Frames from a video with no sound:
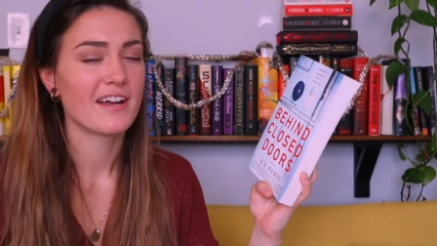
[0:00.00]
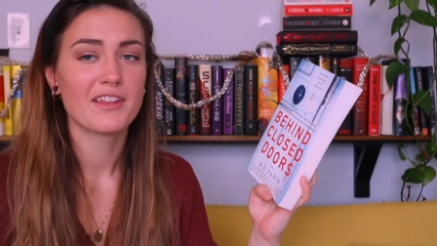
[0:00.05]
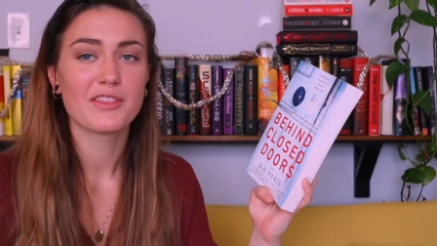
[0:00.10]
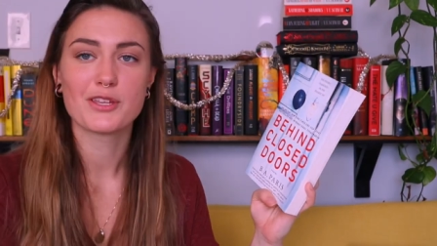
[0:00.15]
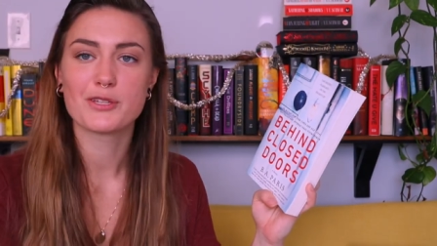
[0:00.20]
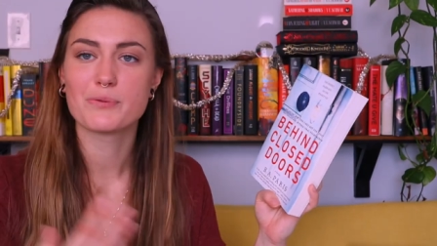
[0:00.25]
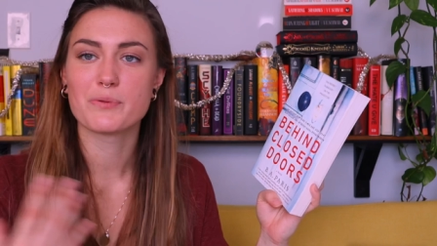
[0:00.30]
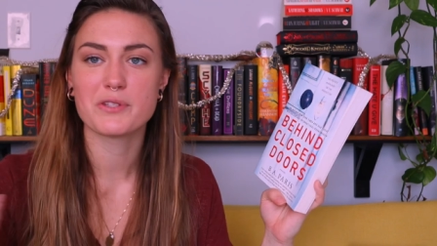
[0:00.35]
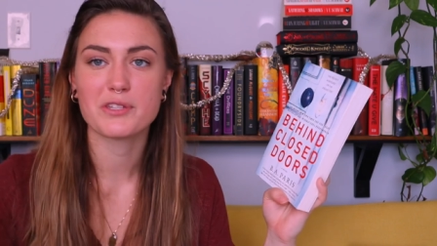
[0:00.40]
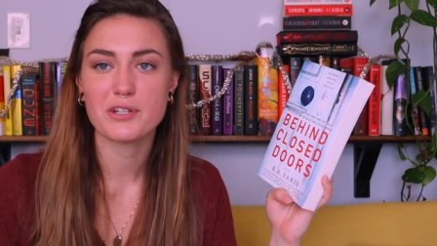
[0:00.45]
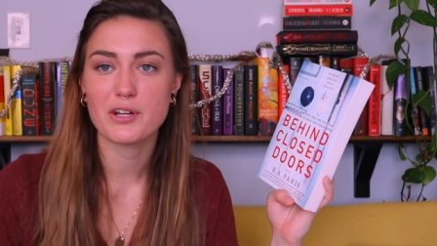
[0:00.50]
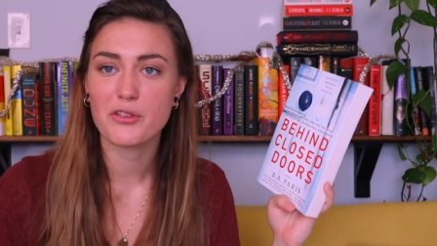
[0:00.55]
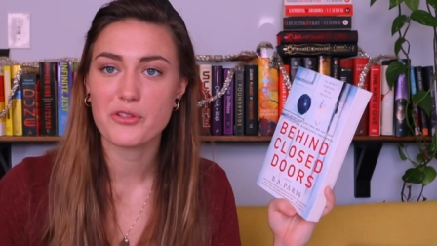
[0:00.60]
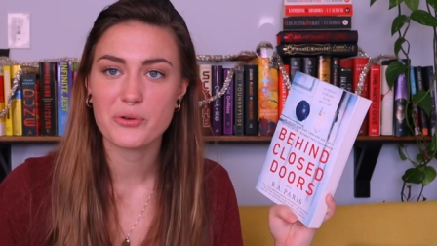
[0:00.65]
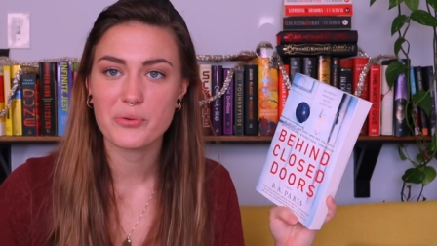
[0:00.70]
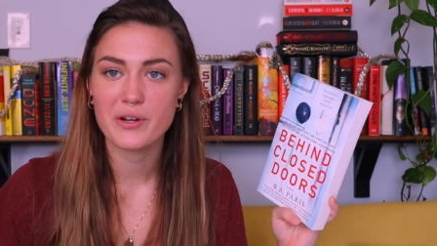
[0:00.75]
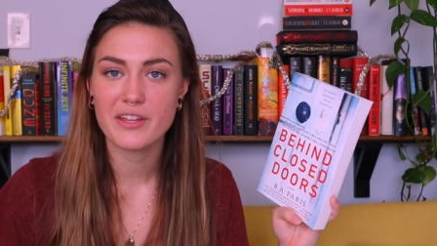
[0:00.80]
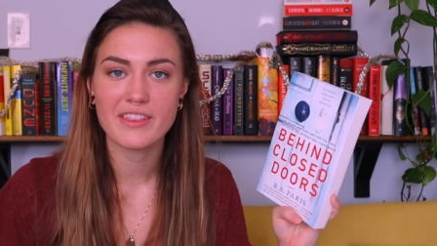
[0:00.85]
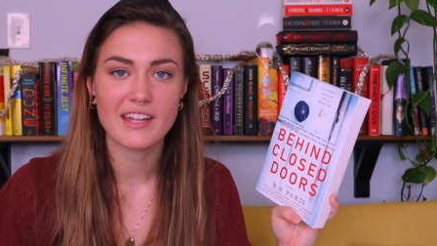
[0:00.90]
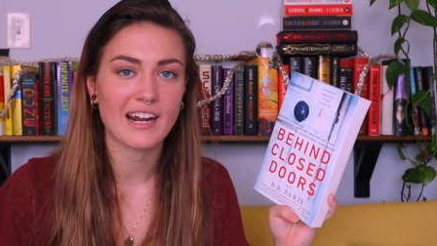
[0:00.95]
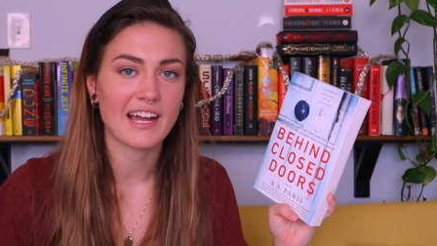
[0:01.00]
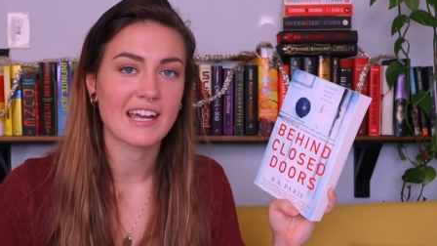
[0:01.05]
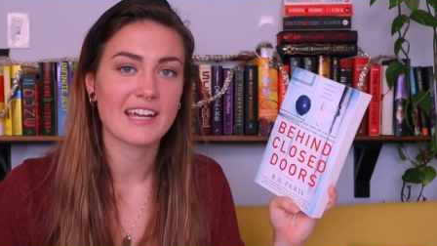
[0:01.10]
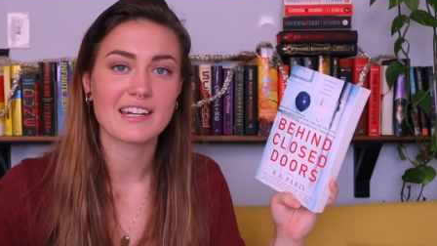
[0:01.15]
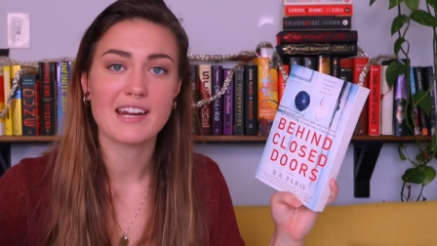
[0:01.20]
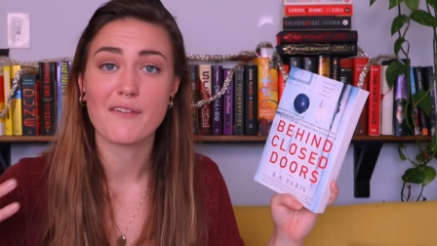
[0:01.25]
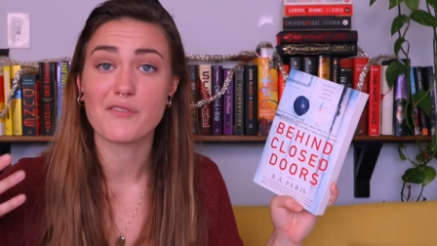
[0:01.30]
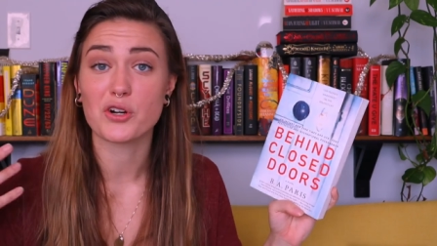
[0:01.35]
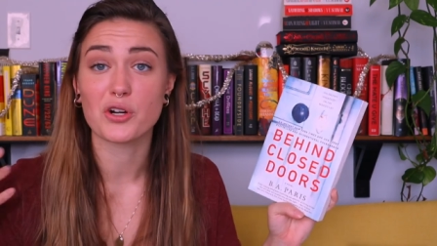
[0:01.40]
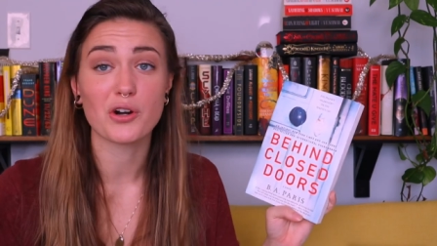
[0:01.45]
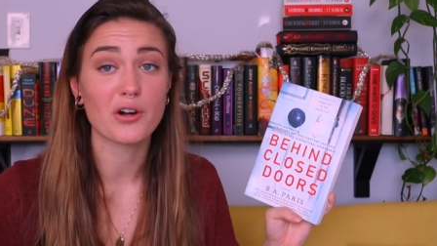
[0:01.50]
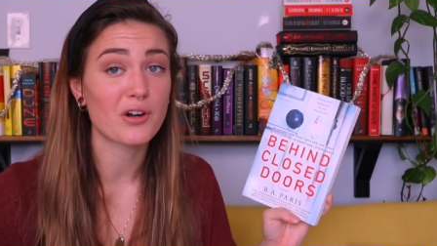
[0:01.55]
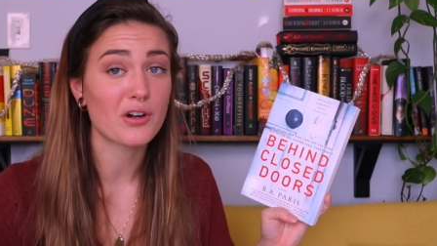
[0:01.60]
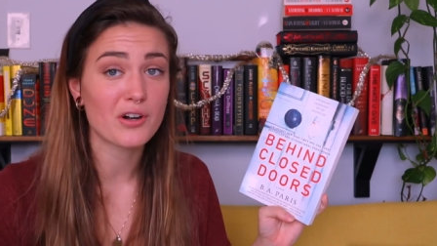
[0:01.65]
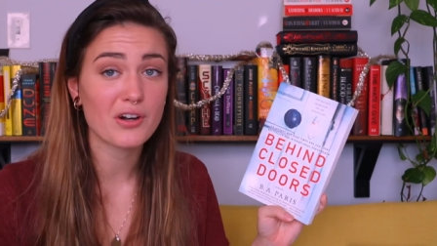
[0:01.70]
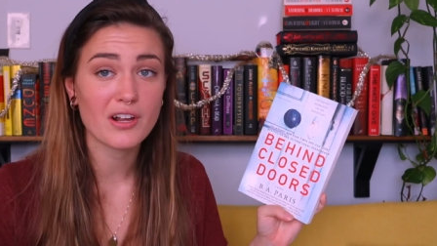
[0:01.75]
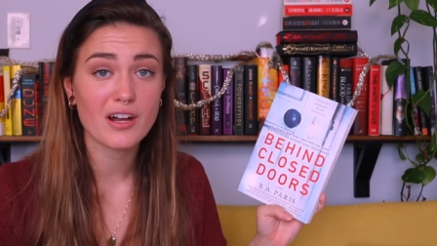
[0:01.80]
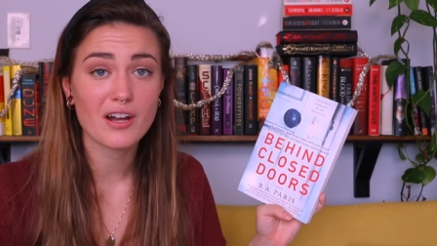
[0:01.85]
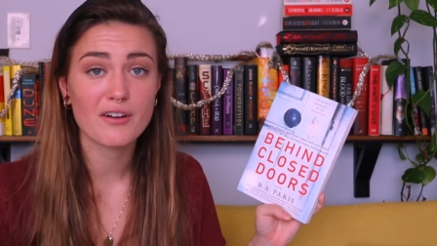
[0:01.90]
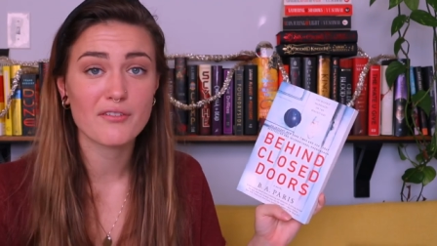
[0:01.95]
This was another one that I had never
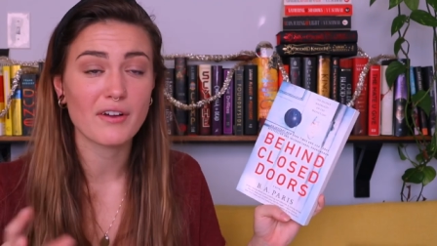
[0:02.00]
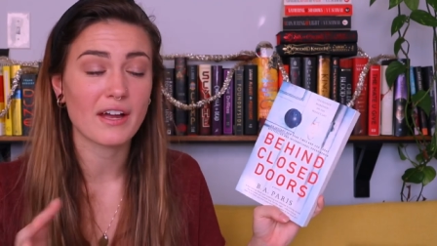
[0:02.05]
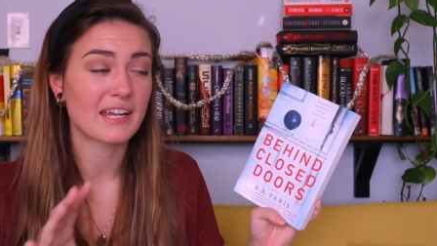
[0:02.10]
heard of,